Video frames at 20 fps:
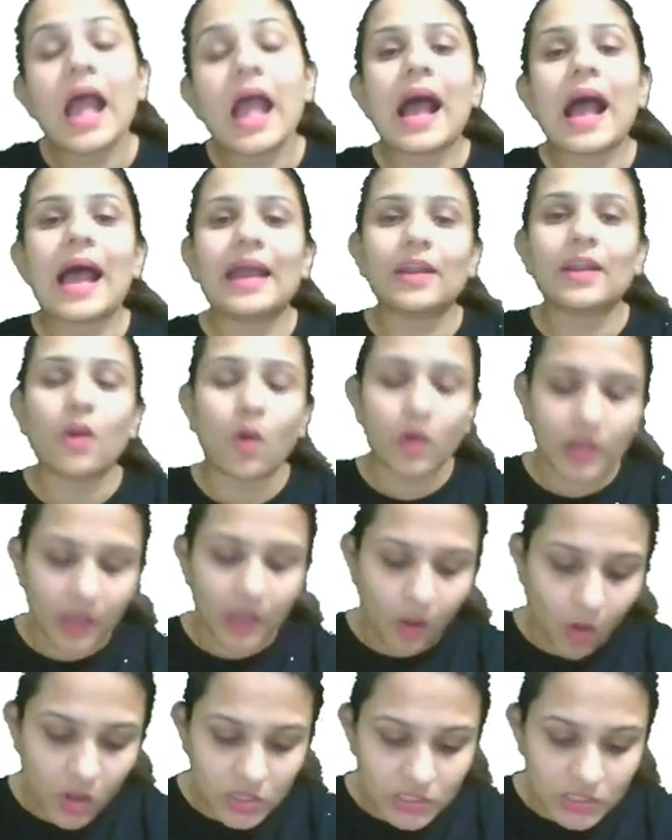And
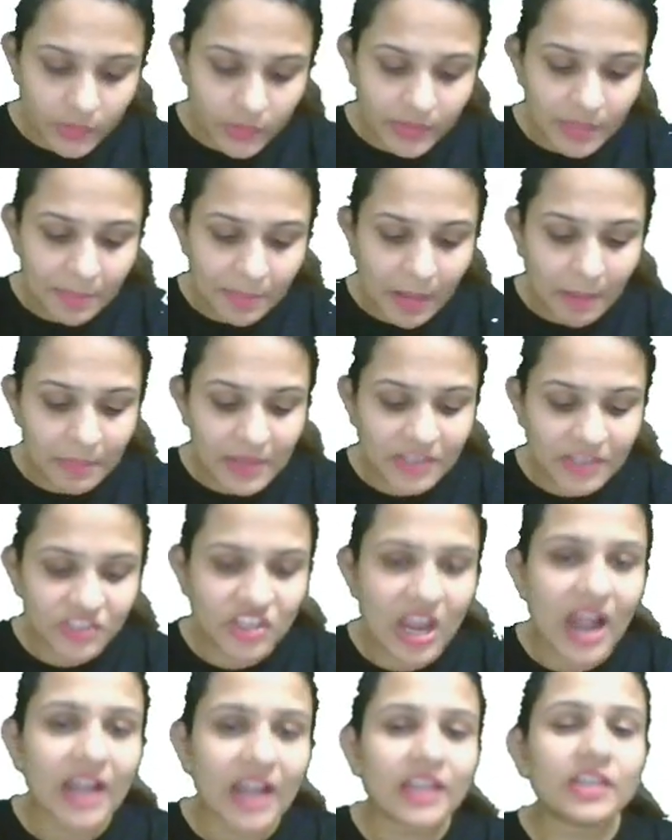also in the public
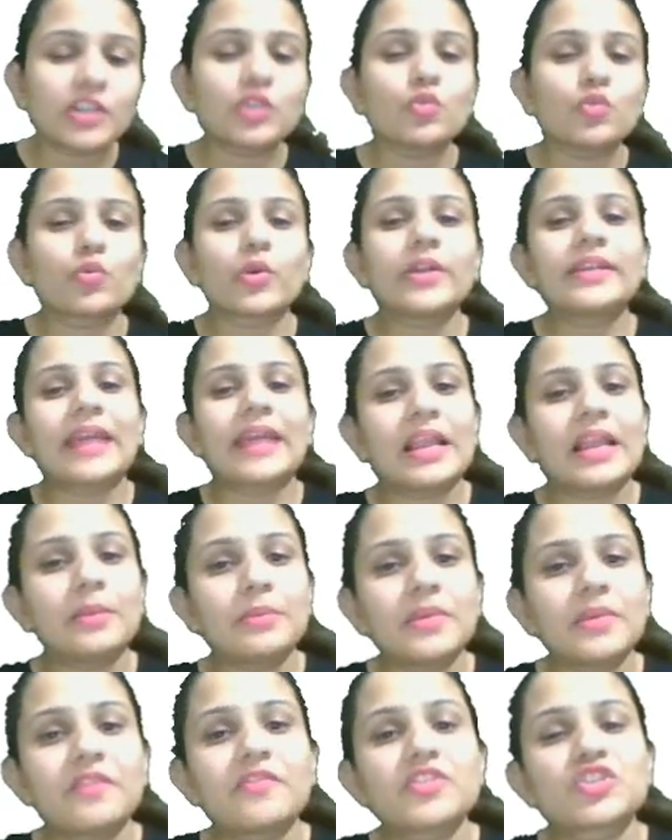chat, you could tell
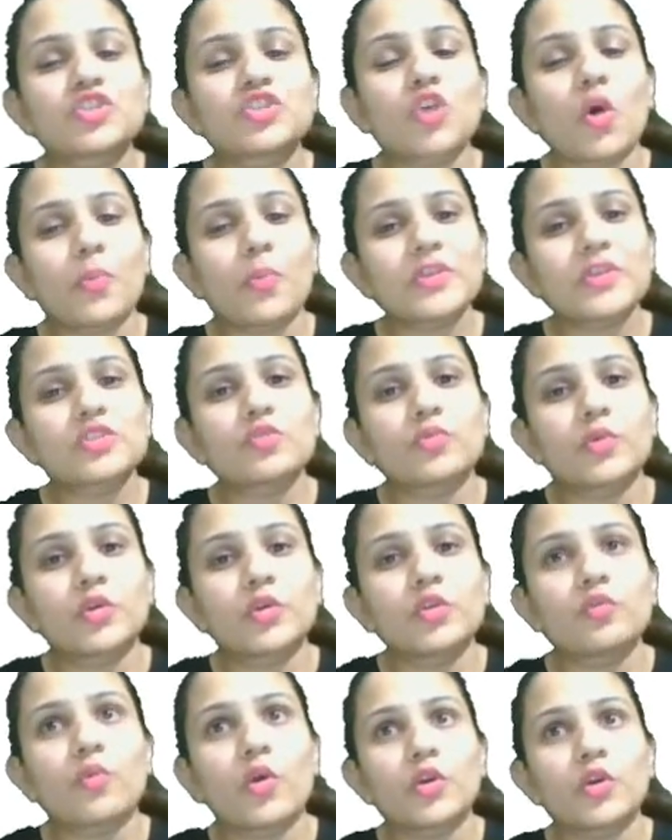me which topics would
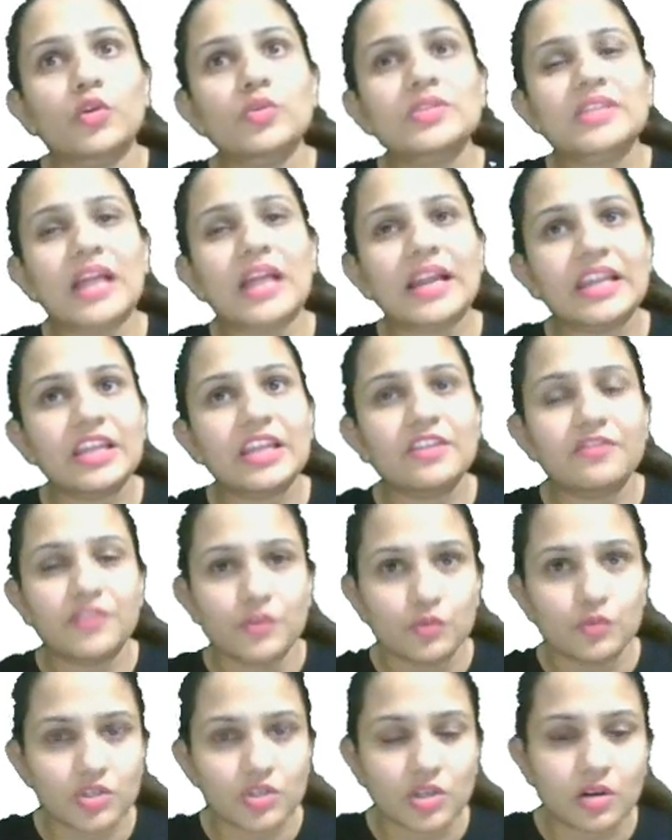you want to study in
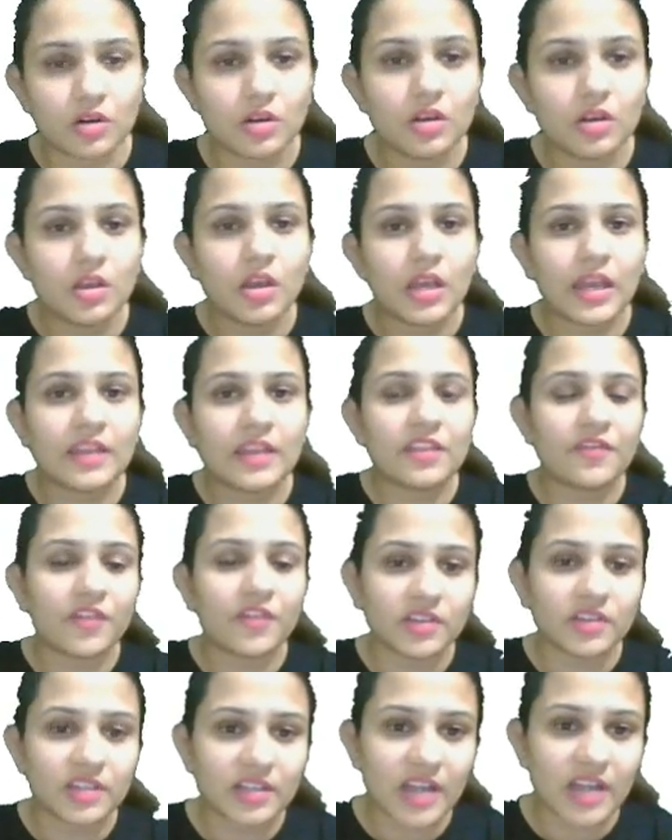future in the
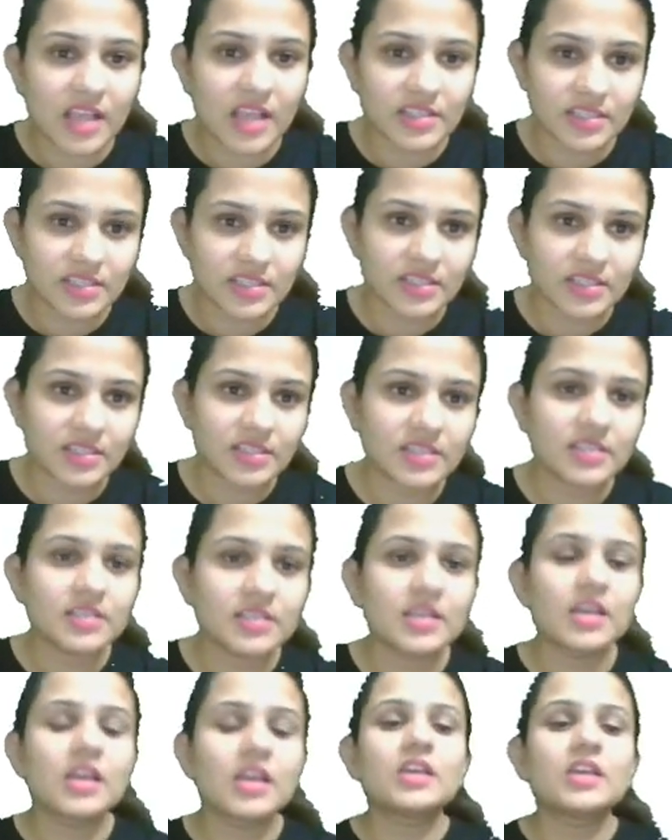further classes.
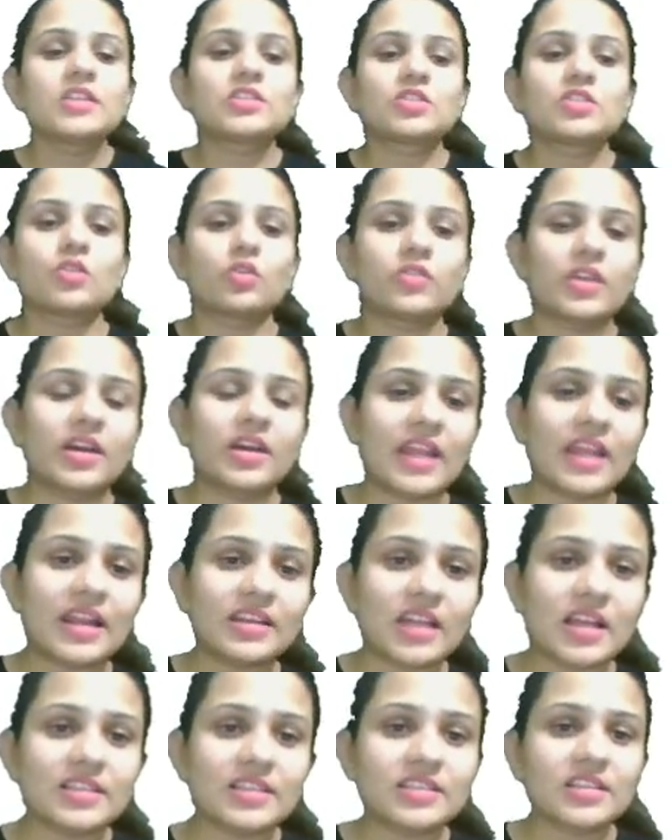So the
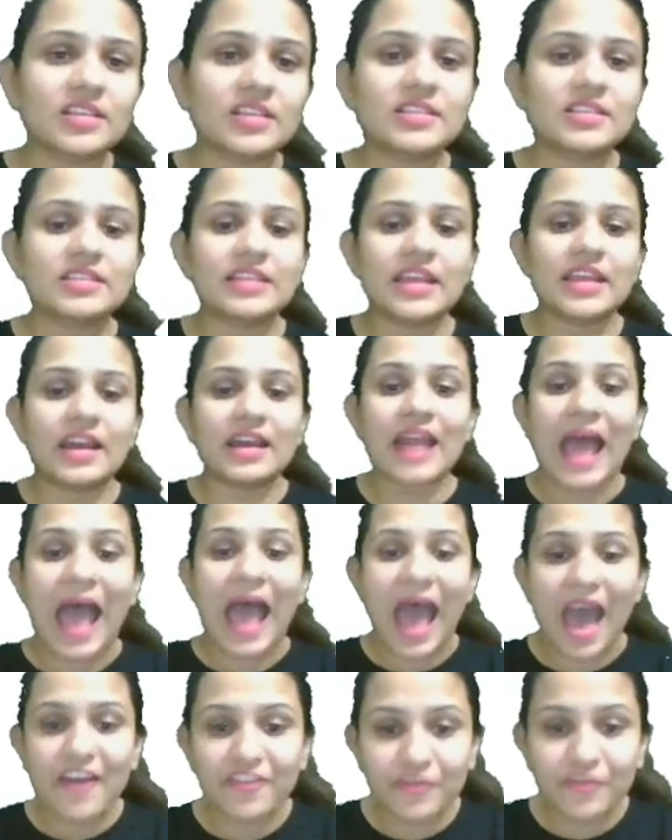correct answer is there
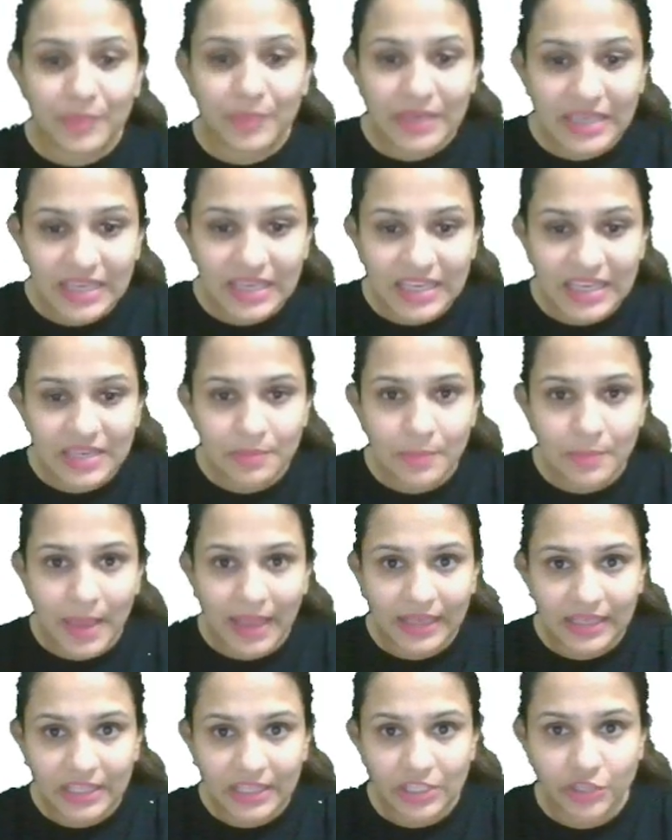have been
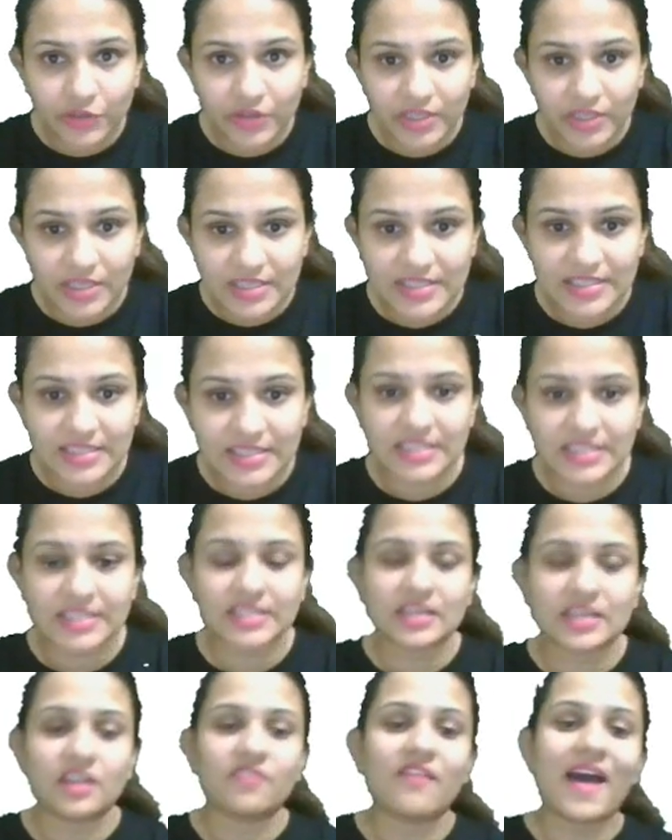many hurricanes this
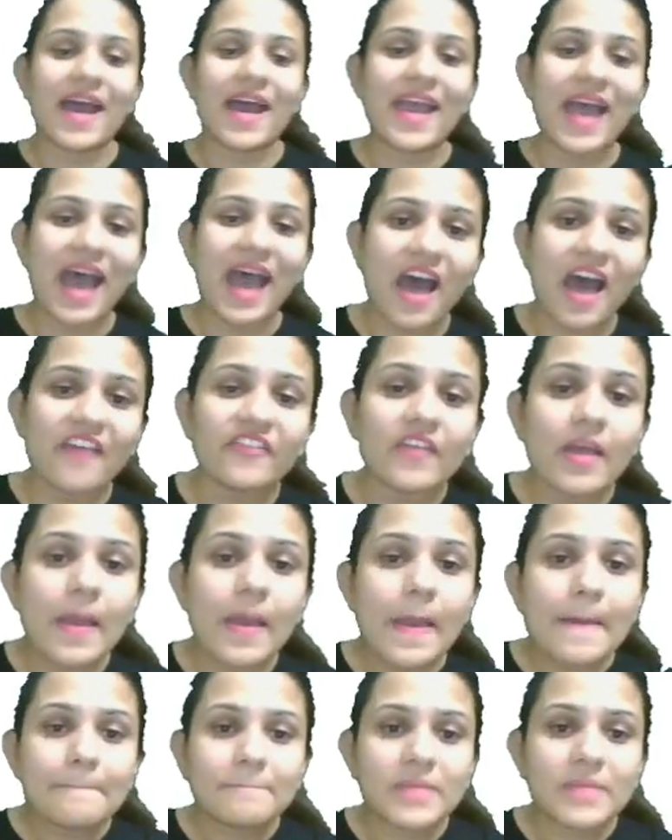year. Why have?
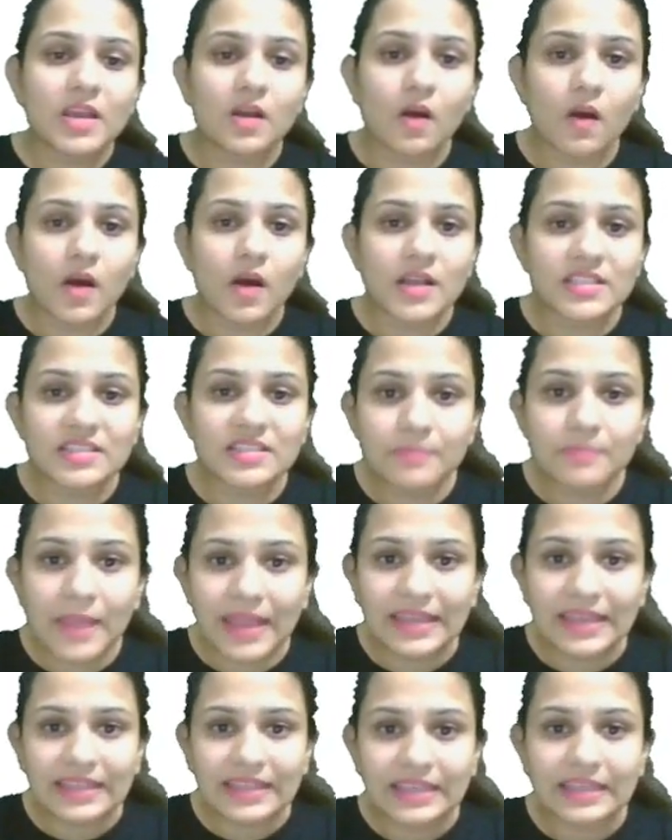Because
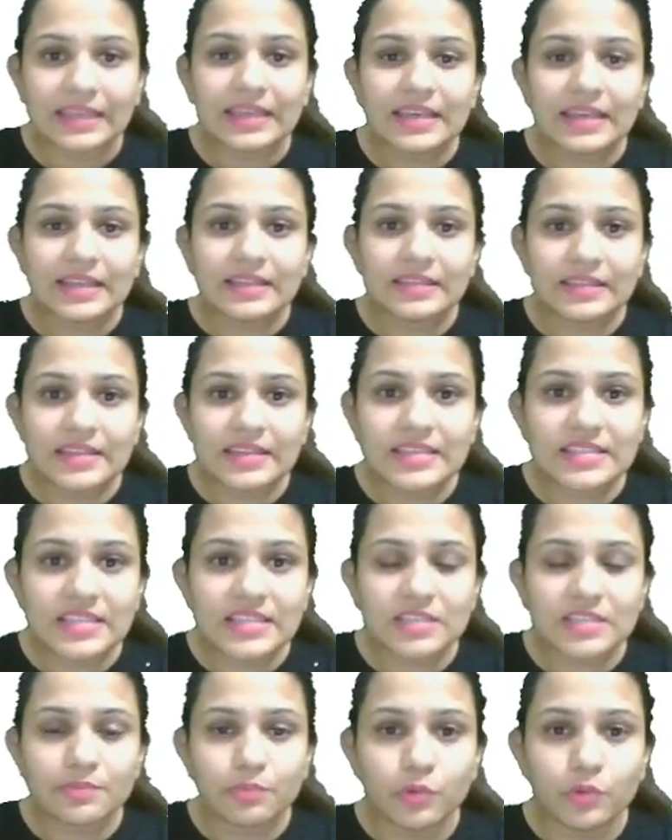many. This
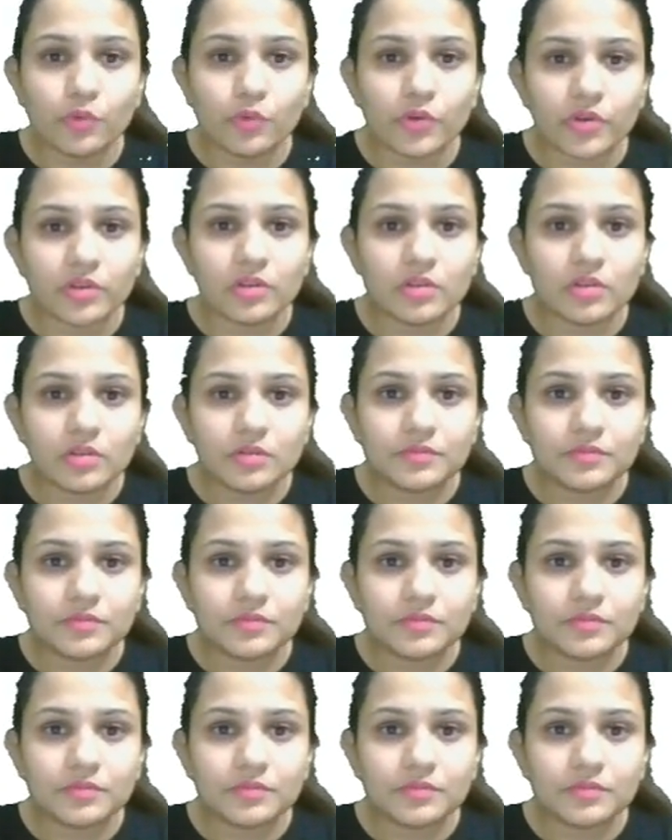is plural.